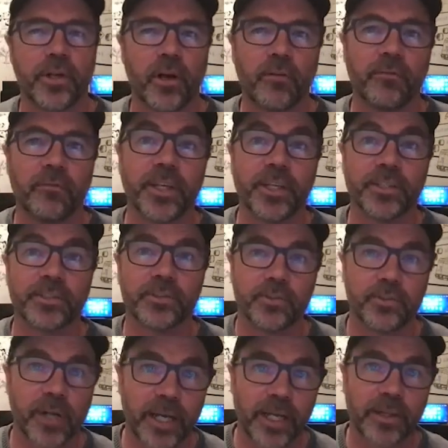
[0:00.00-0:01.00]
of the
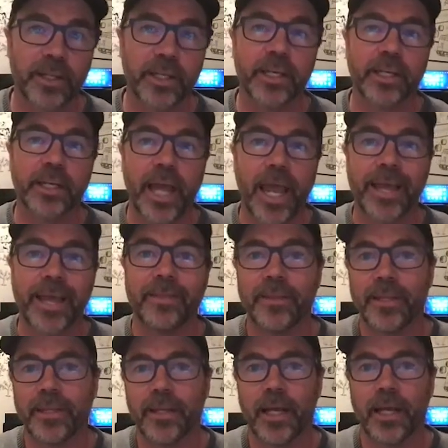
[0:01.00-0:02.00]
Australian
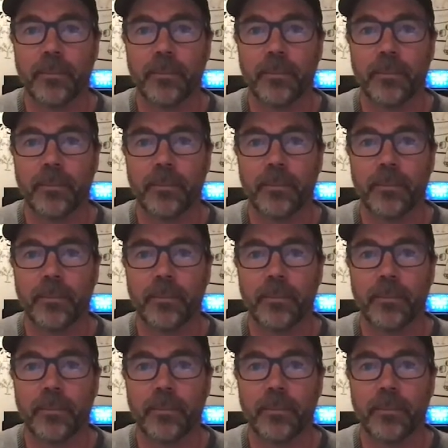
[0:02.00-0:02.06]
and